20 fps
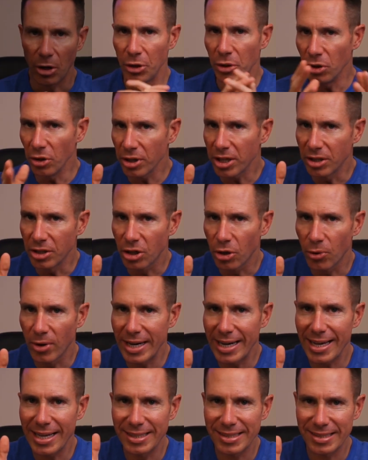you looking to
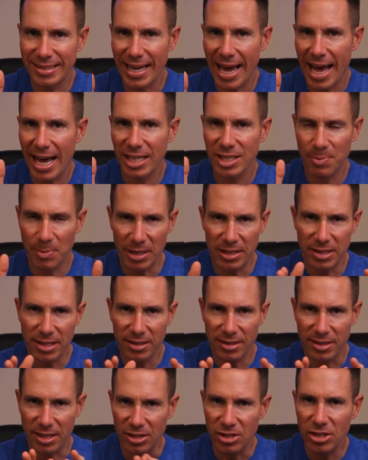create a SaaS
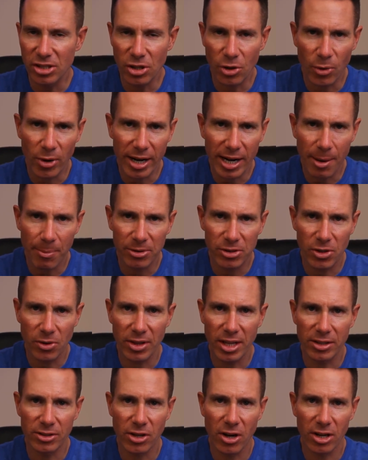business? This is a great episode
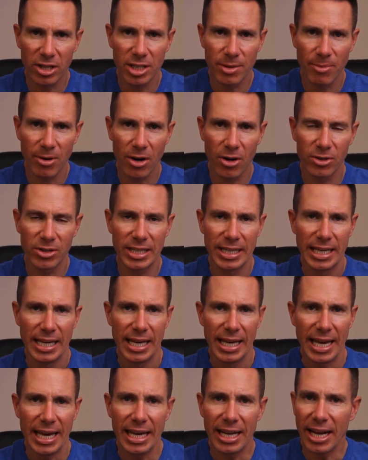that talks about
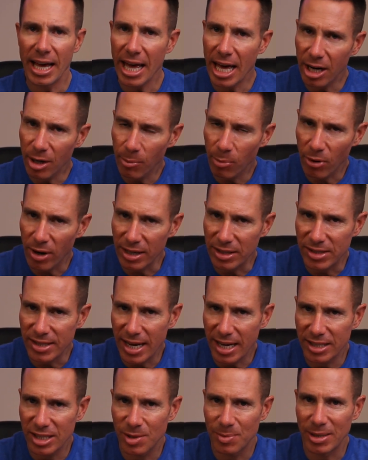an enterprise
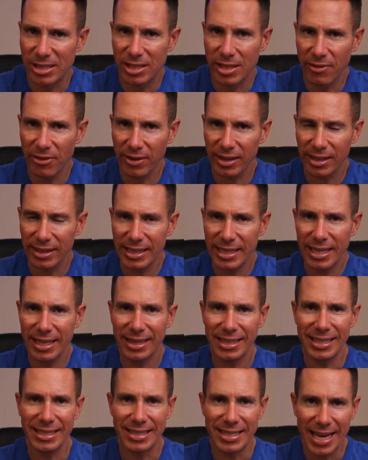SaaS, specifically in
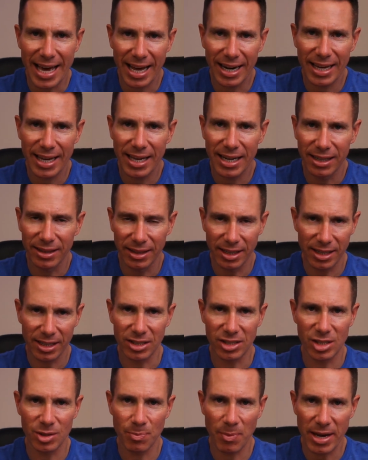the data analytics
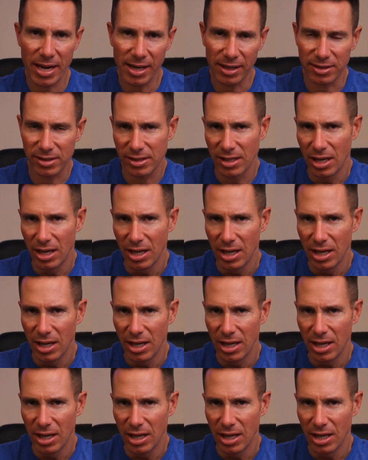space.